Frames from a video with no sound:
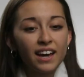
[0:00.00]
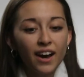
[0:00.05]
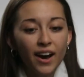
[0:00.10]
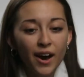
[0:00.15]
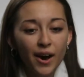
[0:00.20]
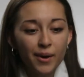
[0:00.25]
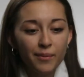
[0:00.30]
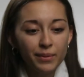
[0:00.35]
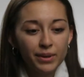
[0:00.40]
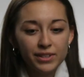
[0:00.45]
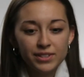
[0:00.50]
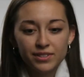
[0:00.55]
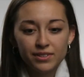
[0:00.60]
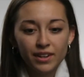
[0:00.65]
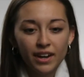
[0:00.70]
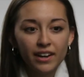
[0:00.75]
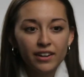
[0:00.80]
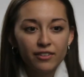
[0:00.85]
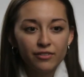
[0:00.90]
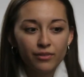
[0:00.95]
Um, it's
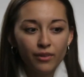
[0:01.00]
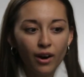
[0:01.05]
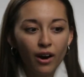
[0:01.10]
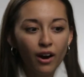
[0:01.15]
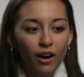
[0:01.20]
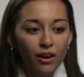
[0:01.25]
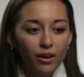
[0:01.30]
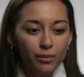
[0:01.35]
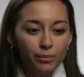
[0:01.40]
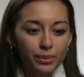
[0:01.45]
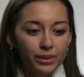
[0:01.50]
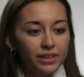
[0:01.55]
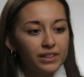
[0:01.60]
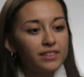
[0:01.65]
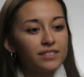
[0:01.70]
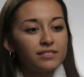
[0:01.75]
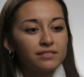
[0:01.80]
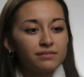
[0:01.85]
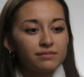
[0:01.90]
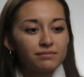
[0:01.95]
kind of all
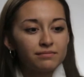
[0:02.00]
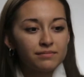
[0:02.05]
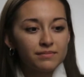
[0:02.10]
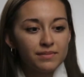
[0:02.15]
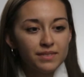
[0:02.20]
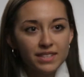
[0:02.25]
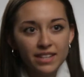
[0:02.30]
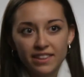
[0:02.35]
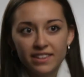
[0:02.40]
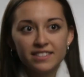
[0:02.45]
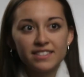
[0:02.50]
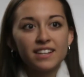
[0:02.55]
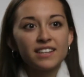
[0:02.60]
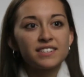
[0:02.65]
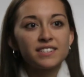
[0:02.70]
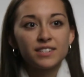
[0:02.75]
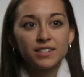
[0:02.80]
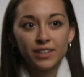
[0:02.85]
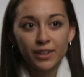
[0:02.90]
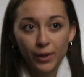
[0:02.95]
being
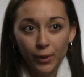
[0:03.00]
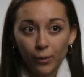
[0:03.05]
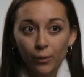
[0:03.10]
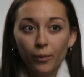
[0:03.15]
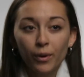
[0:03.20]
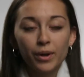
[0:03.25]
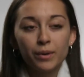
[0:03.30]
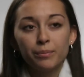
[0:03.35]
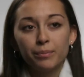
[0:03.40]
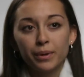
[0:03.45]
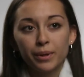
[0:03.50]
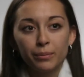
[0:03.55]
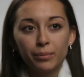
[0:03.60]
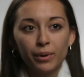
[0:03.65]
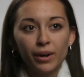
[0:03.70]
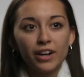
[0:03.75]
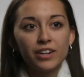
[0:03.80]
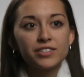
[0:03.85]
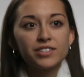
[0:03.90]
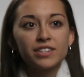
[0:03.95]
synthesized into like one big
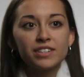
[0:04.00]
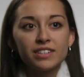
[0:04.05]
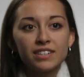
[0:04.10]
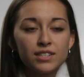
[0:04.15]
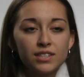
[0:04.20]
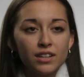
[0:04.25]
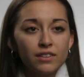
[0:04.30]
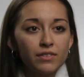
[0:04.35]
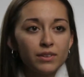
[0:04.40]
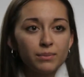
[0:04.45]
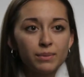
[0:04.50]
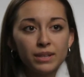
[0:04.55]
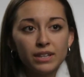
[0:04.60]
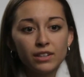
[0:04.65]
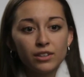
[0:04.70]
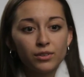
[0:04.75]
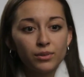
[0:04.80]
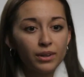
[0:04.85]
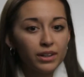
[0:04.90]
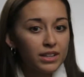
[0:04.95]
project. It's giving me
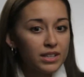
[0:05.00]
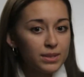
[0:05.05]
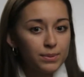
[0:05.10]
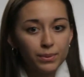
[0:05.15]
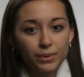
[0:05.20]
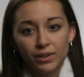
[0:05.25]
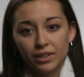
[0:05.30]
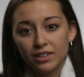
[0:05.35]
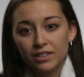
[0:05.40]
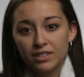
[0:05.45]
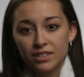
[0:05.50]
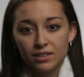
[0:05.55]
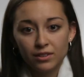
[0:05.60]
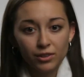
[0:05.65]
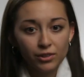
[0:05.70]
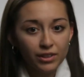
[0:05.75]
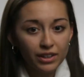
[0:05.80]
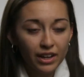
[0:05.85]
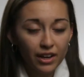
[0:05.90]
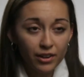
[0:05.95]
great experience
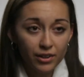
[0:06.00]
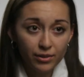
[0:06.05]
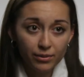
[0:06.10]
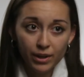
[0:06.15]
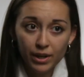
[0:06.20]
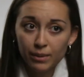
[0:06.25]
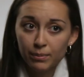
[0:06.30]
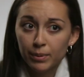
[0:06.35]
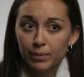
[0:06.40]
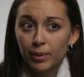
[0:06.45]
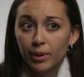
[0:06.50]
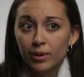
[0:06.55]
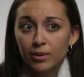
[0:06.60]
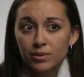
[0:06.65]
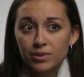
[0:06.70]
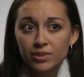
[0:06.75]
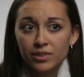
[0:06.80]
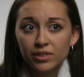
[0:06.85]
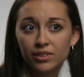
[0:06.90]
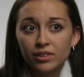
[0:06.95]
learning how to write a
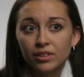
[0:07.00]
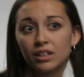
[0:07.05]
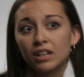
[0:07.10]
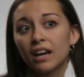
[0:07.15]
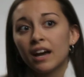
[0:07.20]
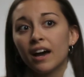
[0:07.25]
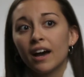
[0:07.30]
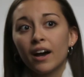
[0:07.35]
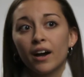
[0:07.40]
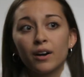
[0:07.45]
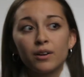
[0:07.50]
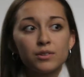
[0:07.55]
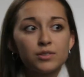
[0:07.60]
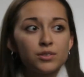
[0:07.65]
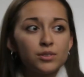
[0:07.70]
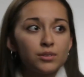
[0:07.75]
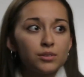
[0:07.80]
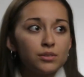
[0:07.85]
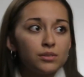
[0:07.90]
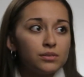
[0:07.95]
proposal, how
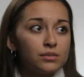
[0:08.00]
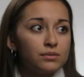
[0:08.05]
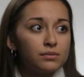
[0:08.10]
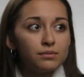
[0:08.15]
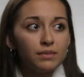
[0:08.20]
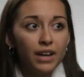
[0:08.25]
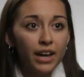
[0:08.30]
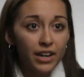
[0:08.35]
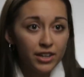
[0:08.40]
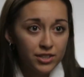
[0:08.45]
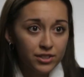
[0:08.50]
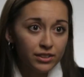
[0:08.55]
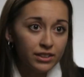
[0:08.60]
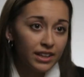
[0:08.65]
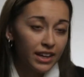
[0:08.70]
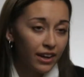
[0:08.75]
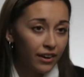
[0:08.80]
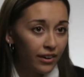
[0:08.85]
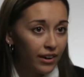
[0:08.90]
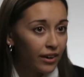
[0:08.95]
to actually
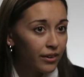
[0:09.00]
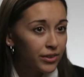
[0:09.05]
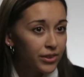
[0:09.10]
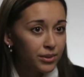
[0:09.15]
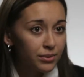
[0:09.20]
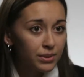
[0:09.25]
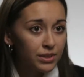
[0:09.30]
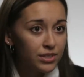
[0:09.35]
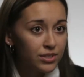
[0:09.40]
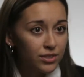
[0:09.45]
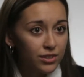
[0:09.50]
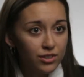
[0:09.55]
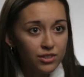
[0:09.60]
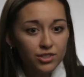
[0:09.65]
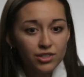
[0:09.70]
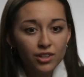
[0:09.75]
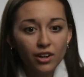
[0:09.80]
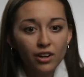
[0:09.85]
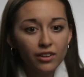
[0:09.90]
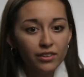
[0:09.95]
carry out the research,
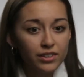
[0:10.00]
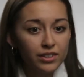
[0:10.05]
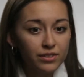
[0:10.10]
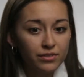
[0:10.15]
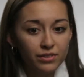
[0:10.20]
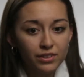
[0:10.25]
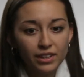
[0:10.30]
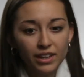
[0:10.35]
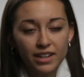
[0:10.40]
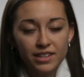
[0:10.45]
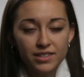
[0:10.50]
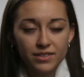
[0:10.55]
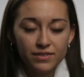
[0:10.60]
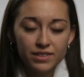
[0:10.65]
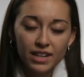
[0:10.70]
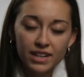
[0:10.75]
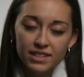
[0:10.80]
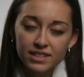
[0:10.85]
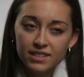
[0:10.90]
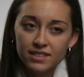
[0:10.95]
all the different kinds of
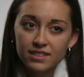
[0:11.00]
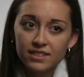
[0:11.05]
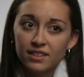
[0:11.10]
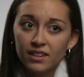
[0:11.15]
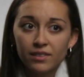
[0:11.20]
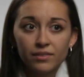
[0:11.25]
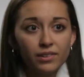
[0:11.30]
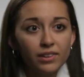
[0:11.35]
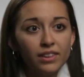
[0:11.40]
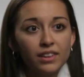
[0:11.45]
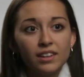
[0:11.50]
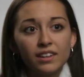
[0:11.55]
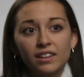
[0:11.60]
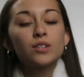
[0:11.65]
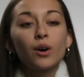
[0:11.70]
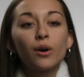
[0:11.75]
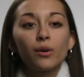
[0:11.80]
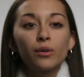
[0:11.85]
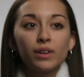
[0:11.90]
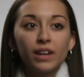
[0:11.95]
tests and everything.
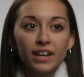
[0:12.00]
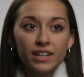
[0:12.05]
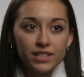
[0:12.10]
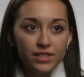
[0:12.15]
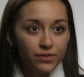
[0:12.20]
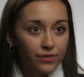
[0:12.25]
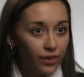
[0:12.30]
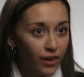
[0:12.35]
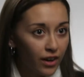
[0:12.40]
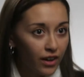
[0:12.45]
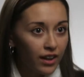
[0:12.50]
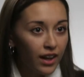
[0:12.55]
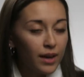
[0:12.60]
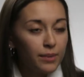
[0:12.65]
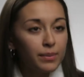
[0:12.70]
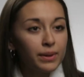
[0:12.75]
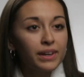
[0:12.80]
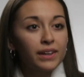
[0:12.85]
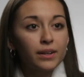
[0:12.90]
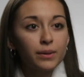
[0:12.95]
So last fall, I
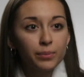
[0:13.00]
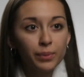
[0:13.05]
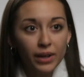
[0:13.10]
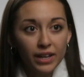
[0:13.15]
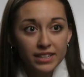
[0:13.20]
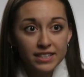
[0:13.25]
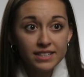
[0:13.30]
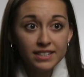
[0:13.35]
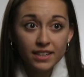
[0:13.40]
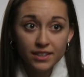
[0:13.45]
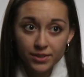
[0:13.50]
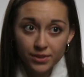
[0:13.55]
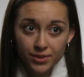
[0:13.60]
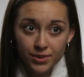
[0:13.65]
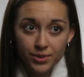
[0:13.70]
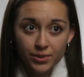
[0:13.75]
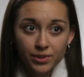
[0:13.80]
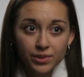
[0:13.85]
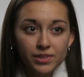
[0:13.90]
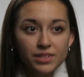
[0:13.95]
began applying to dental
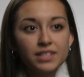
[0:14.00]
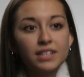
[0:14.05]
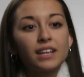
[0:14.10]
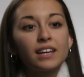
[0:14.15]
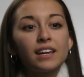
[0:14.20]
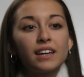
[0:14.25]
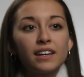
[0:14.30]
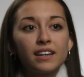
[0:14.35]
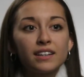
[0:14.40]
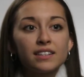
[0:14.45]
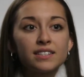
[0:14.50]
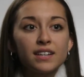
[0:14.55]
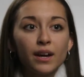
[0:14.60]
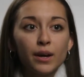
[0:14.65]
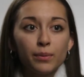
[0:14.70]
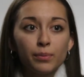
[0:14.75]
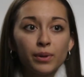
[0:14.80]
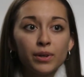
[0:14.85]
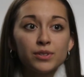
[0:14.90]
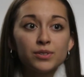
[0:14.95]
schools and I
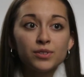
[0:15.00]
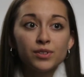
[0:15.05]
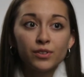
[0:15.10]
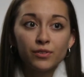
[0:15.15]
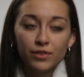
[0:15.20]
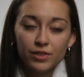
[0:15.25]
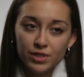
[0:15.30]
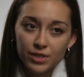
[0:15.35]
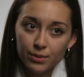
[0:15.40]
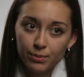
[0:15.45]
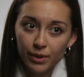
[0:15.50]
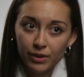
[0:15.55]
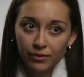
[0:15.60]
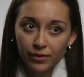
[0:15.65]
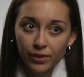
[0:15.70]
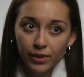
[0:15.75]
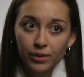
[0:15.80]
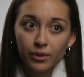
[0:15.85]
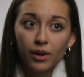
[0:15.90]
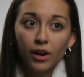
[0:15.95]
applied to University of
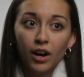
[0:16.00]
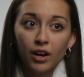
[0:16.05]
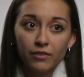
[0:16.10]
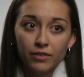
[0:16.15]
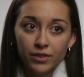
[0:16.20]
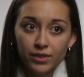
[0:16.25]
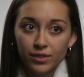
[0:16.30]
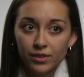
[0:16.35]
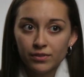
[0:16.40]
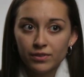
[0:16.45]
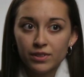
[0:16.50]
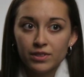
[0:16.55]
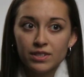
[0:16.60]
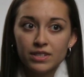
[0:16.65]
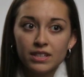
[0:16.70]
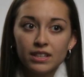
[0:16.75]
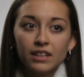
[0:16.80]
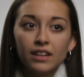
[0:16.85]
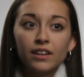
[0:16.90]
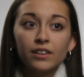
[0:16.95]
Buffalo, Harvard
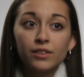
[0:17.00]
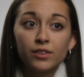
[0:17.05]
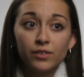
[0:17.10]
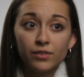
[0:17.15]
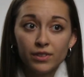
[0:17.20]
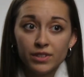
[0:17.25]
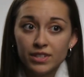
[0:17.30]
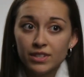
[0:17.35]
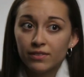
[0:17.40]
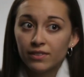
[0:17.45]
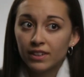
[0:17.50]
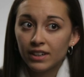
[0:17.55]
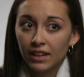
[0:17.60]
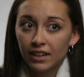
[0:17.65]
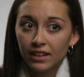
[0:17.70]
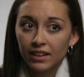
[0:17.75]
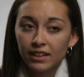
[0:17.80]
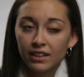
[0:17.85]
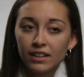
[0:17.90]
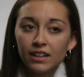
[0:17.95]
University, and University of
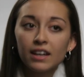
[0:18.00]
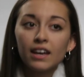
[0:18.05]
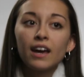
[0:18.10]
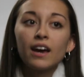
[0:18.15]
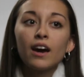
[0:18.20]
Connecticut.